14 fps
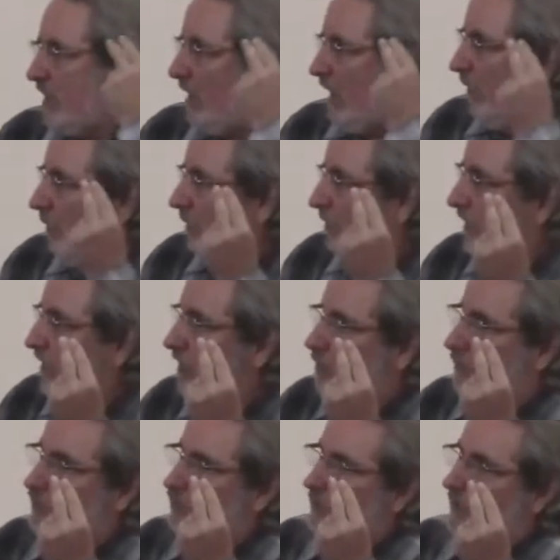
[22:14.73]
And when Peter
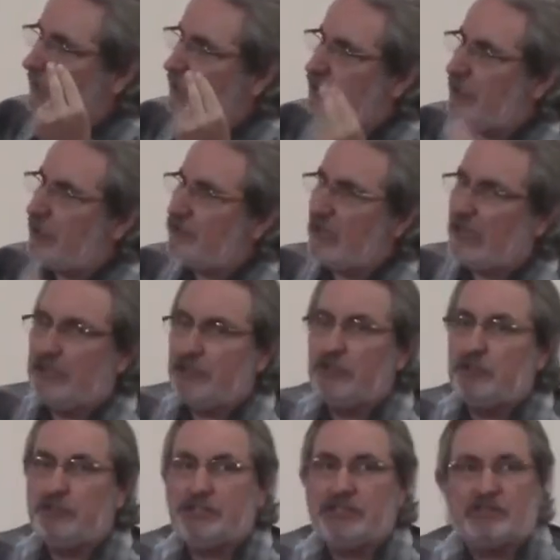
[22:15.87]
responds, "Yes, I do,"
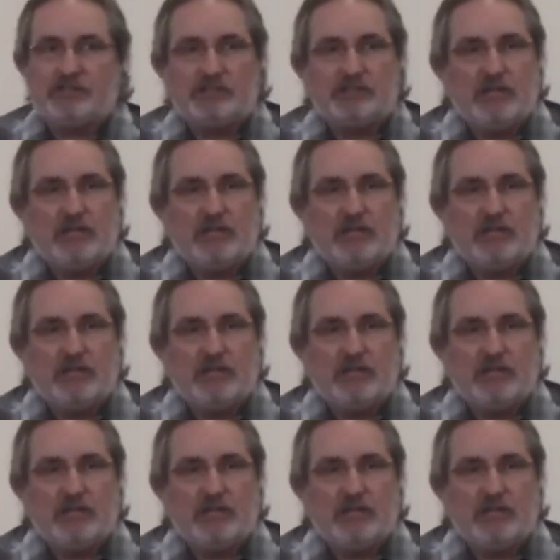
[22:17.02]
Jesus